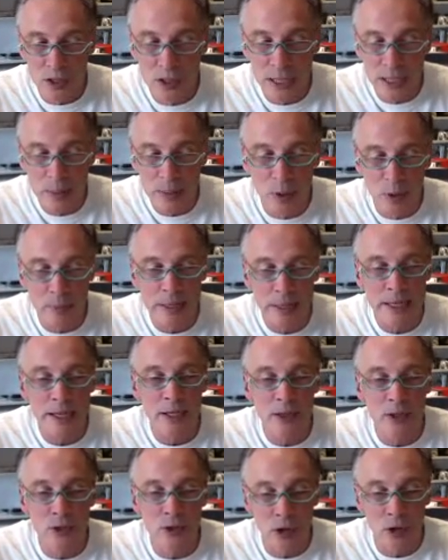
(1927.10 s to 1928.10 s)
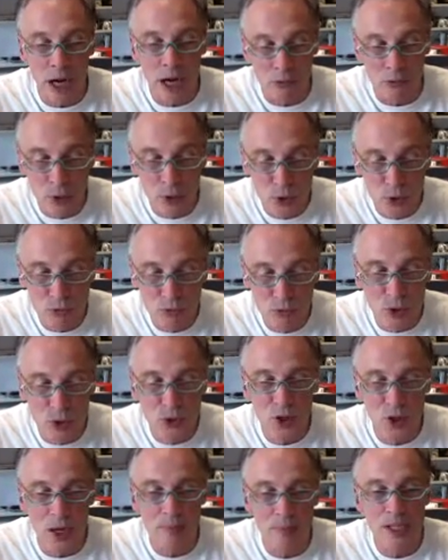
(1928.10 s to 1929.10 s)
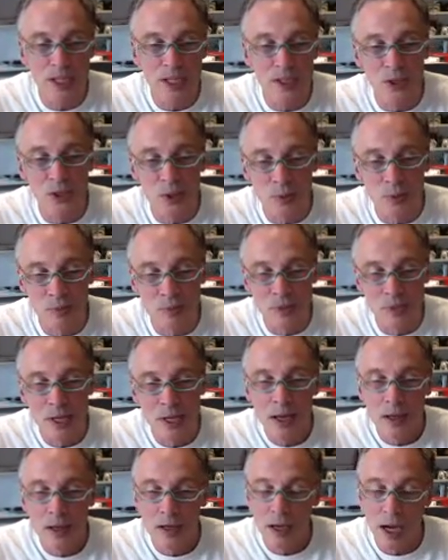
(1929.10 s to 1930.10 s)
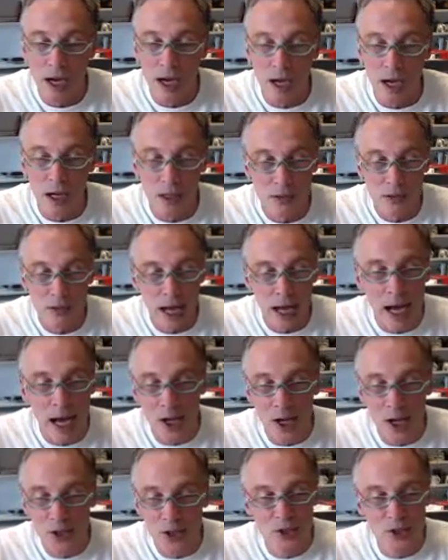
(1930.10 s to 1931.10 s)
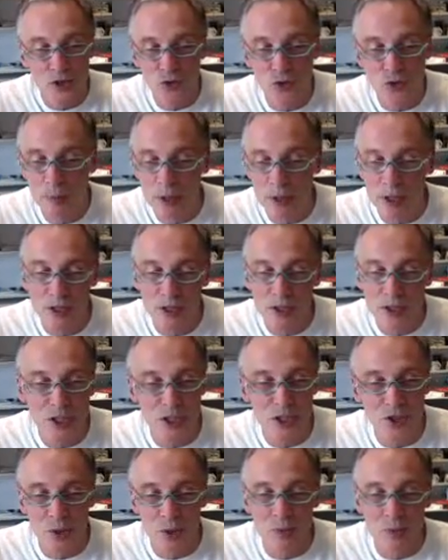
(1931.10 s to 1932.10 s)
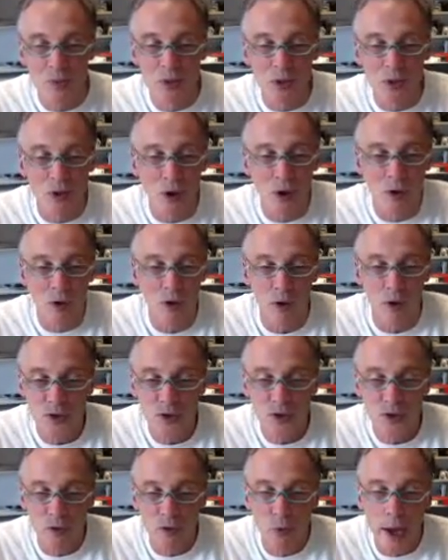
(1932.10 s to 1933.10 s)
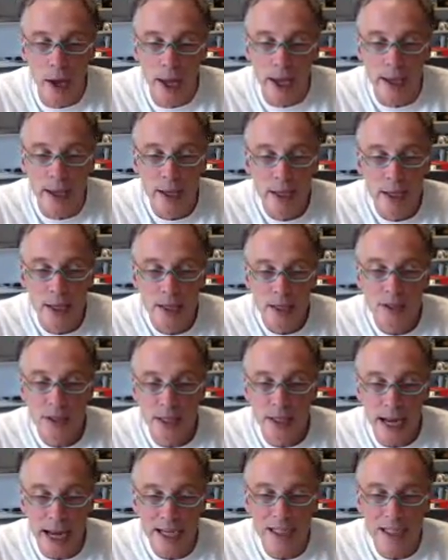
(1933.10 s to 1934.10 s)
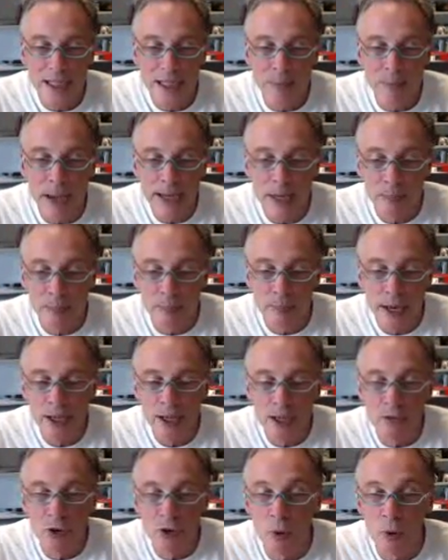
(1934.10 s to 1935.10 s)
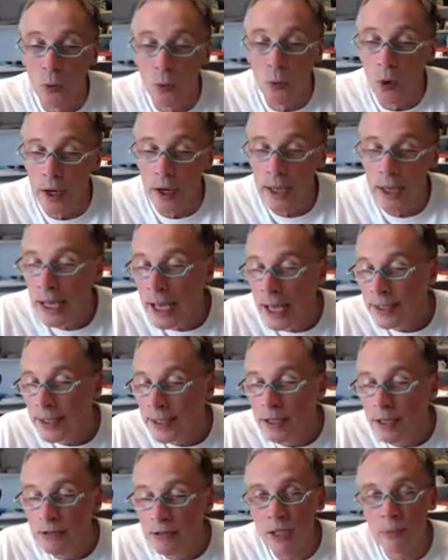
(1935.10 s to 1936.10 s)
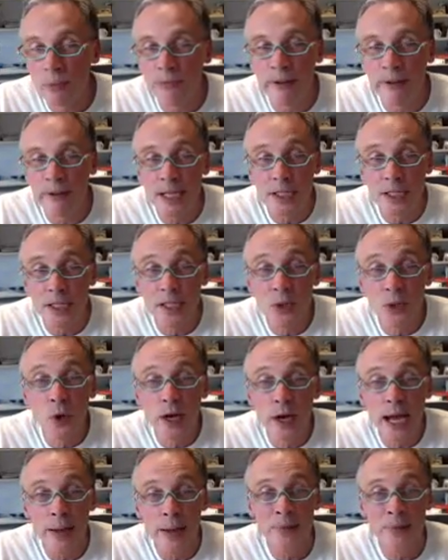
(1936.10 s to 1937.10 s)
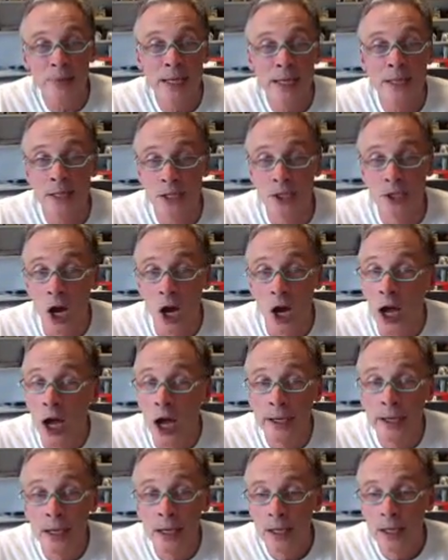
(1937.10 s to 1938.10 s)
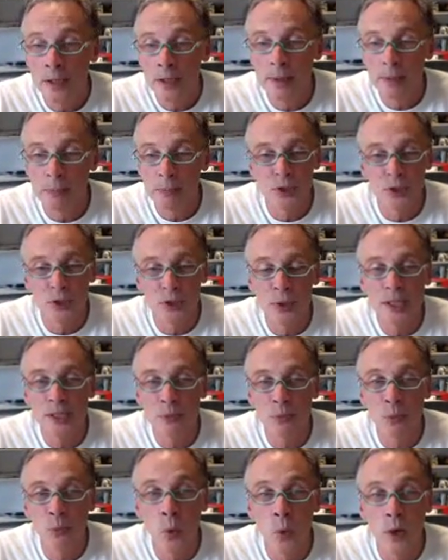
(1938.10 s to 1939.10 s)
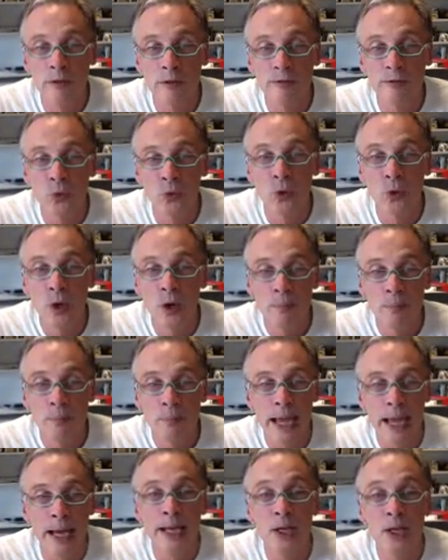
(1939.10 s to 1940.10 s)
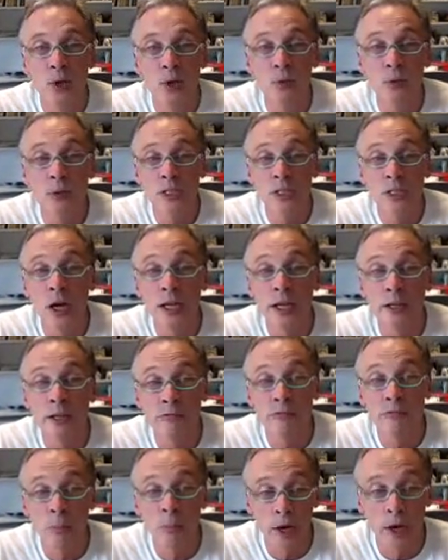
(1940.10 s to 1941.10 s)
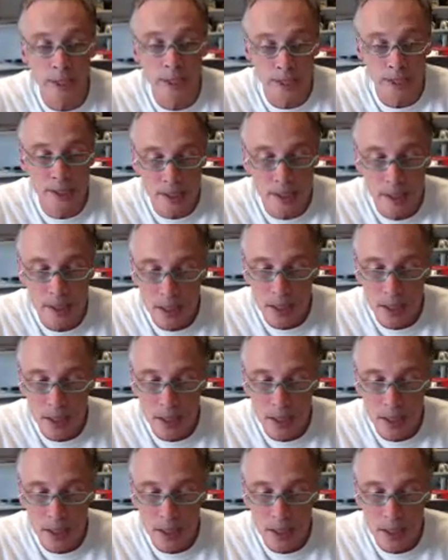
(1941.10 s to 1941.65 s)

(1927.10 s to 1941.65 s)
implementing real-time systems, large distributed systems of software that actually make the robot work. Now, there's some fantastic work happening in design. Some people are doing some wonderful mechanical design of robotics,